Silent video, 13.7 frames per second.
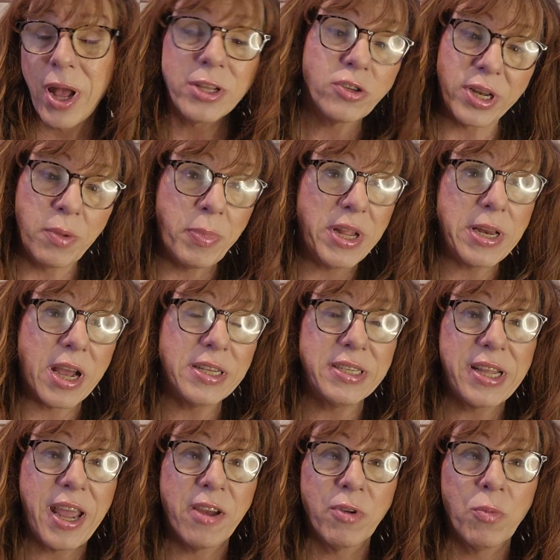I try to be nice
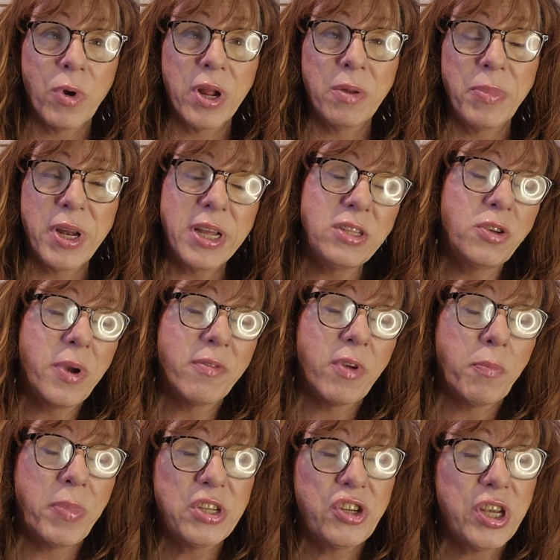to everyone, but I do have a
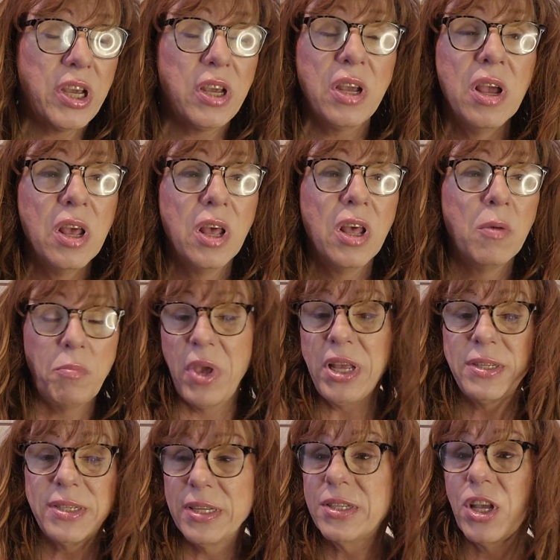bitchy,
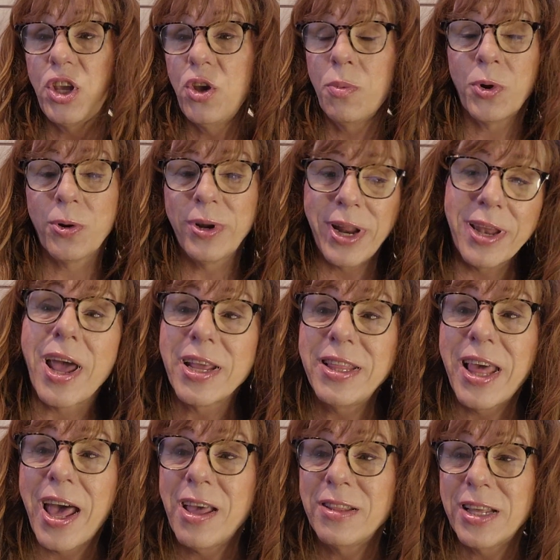mean sense of humor, and I like
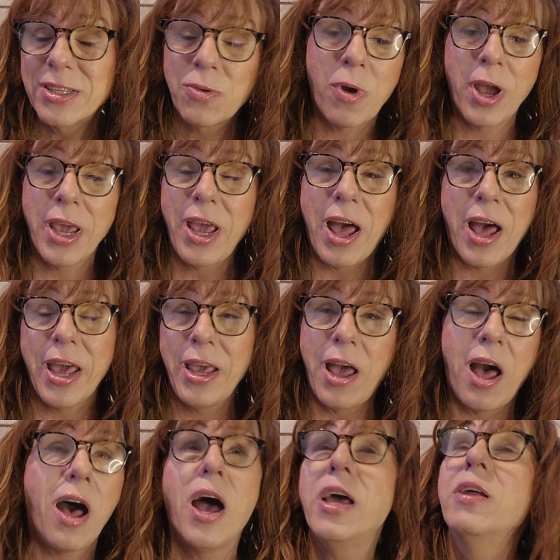that. That's why I
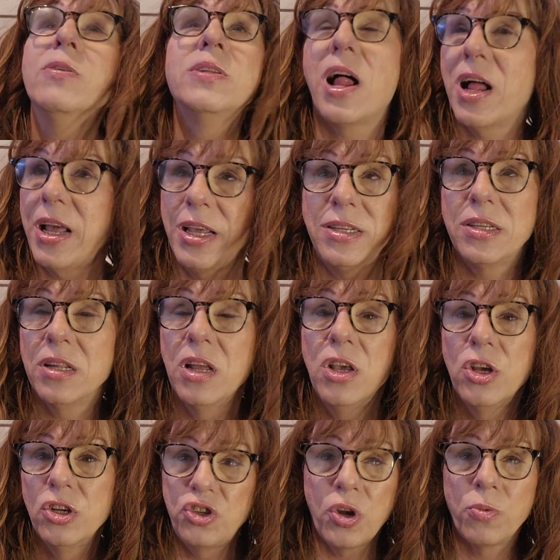idolize
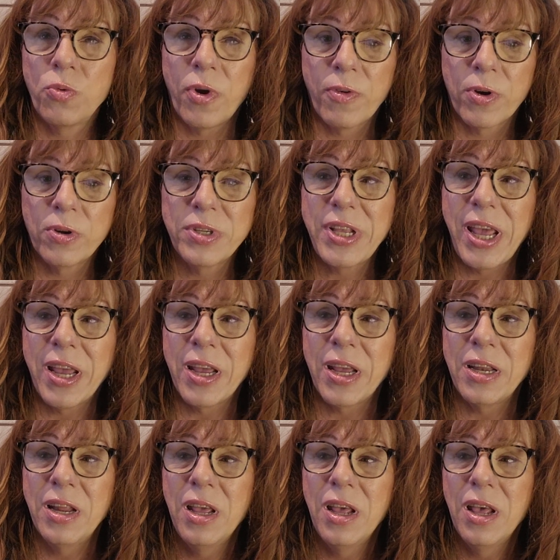Joan Rivers,
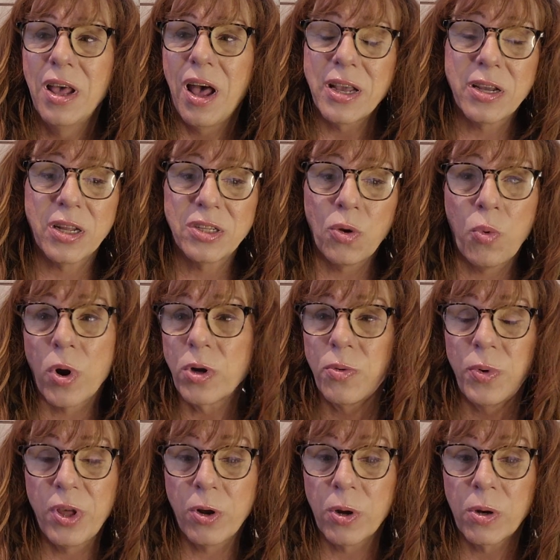and I got to work
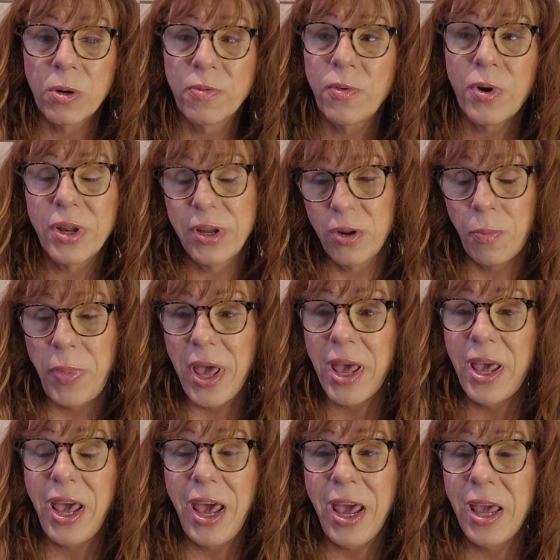with her for a little
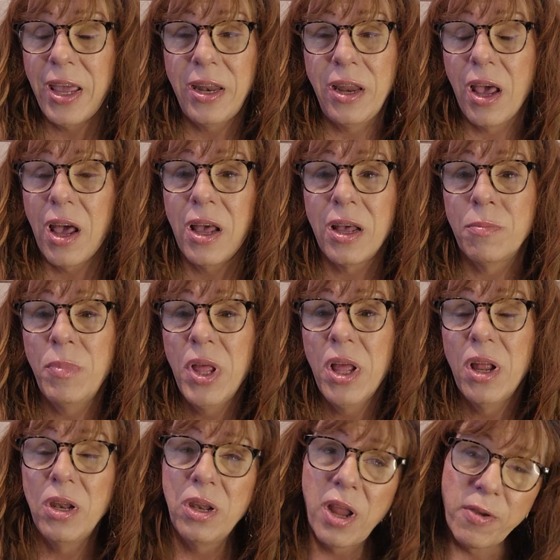bit and
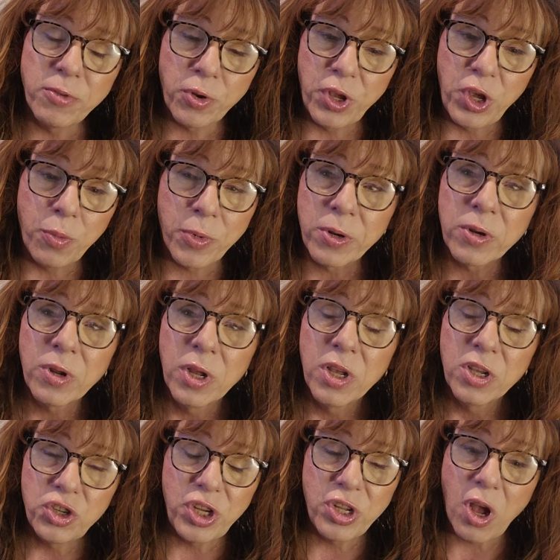loved her humor.
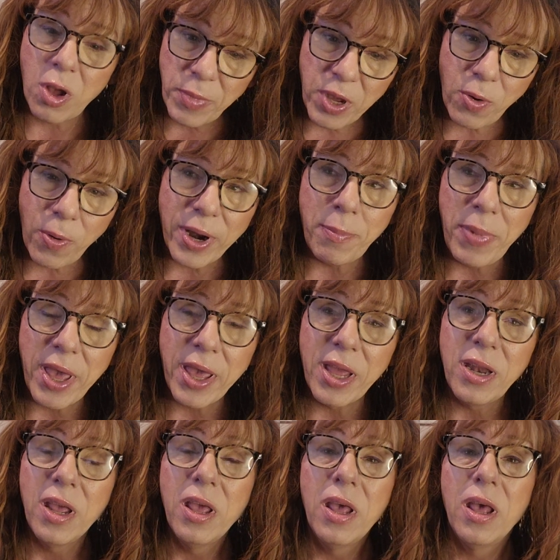She taught me quite a bit.
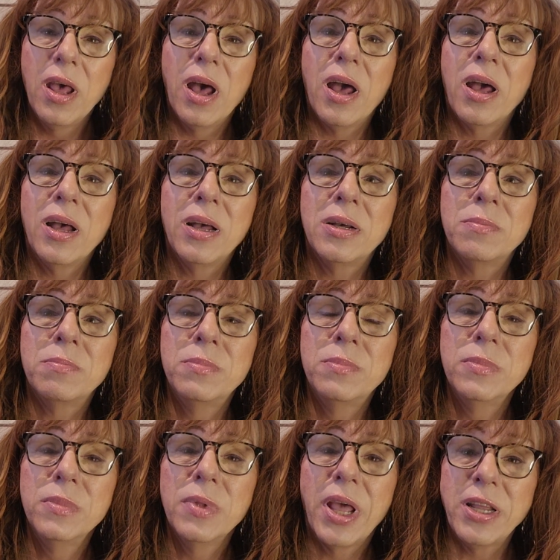
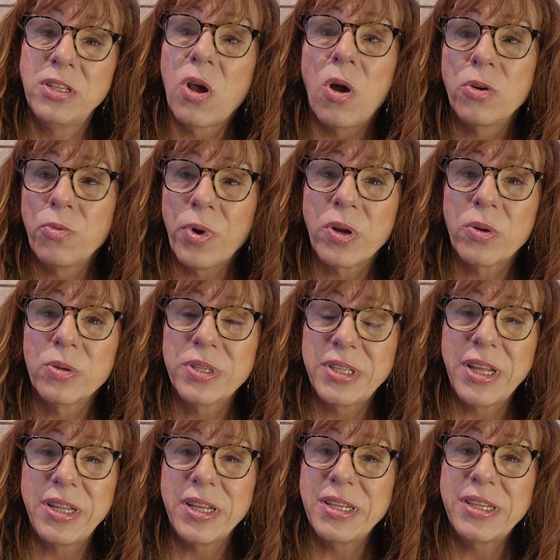And Dawn Rickles
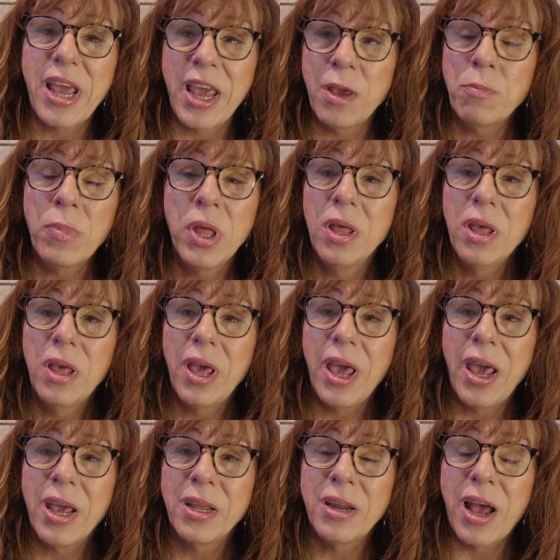did the same.
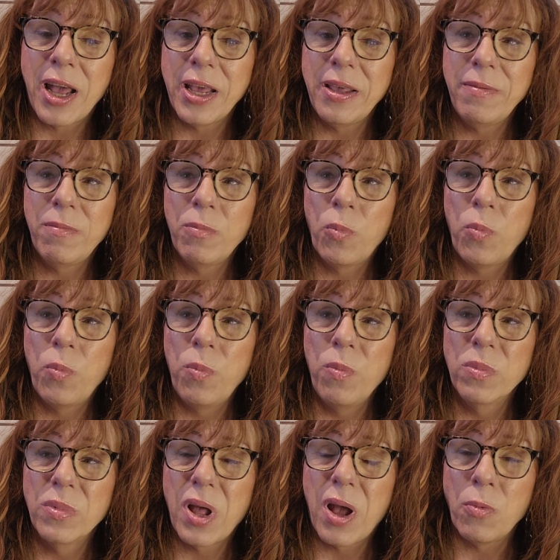And I
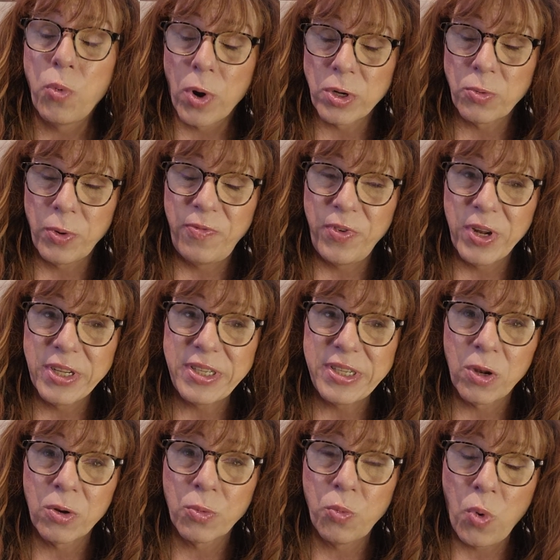worked with Phyllis
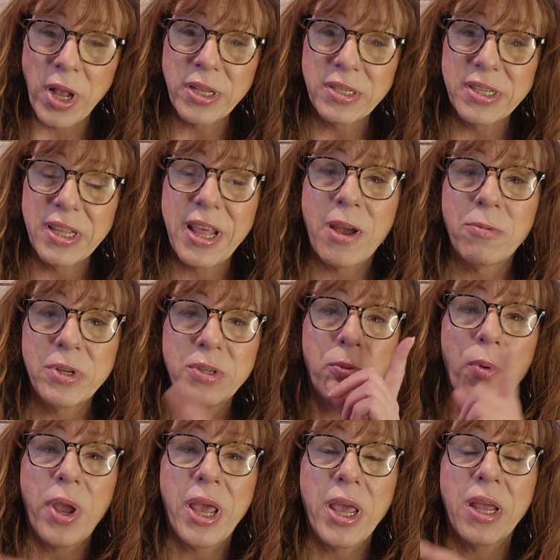Diller once, and that was
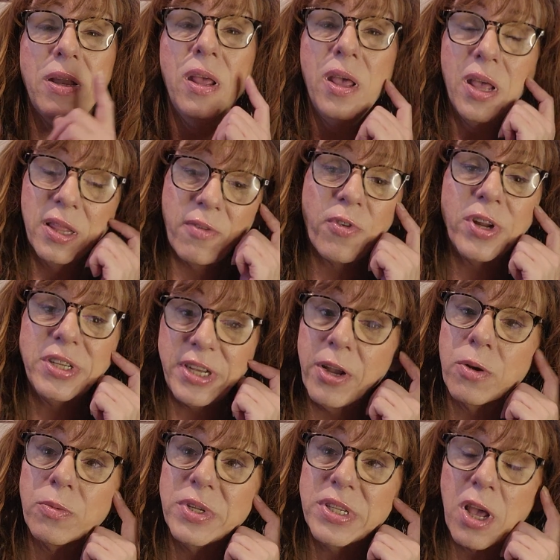when the
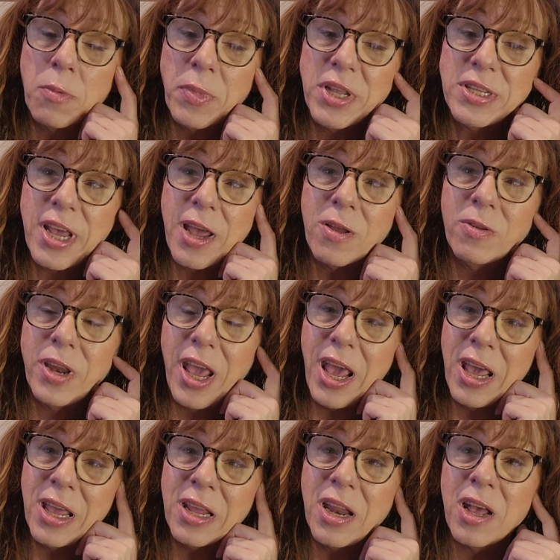Frontier was coming down,
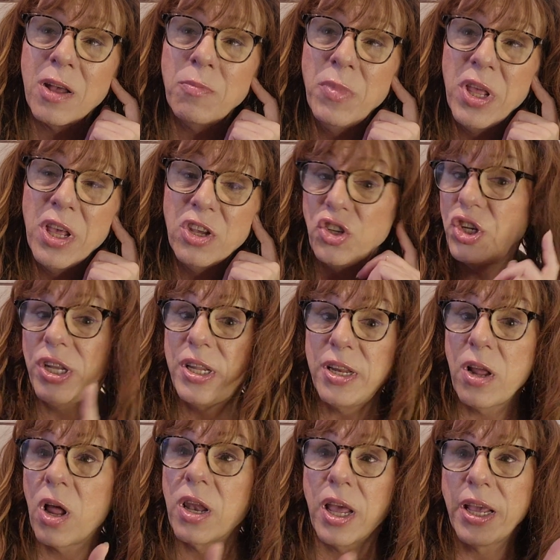and she did
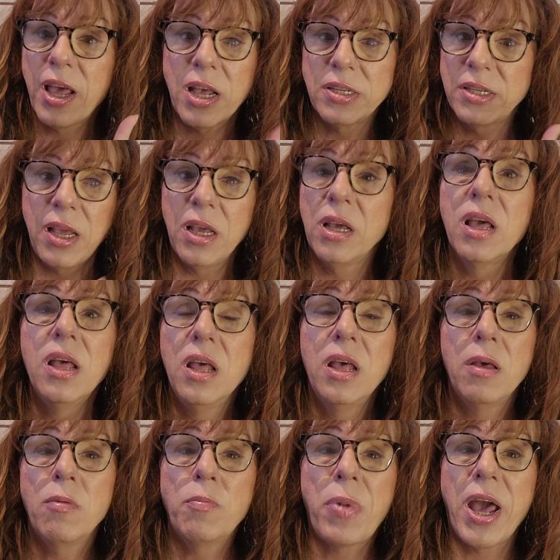not like cussing
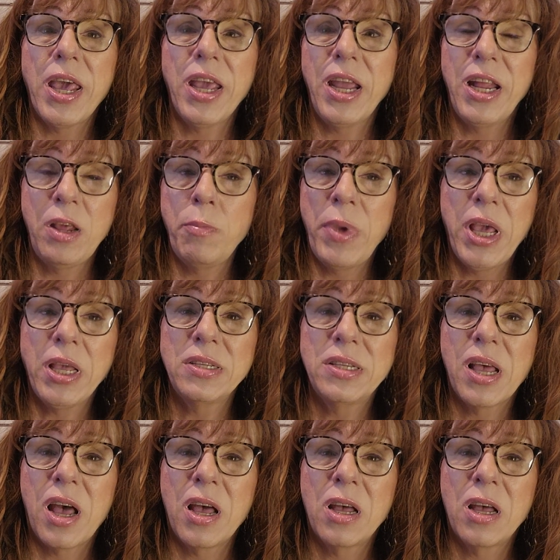by any means.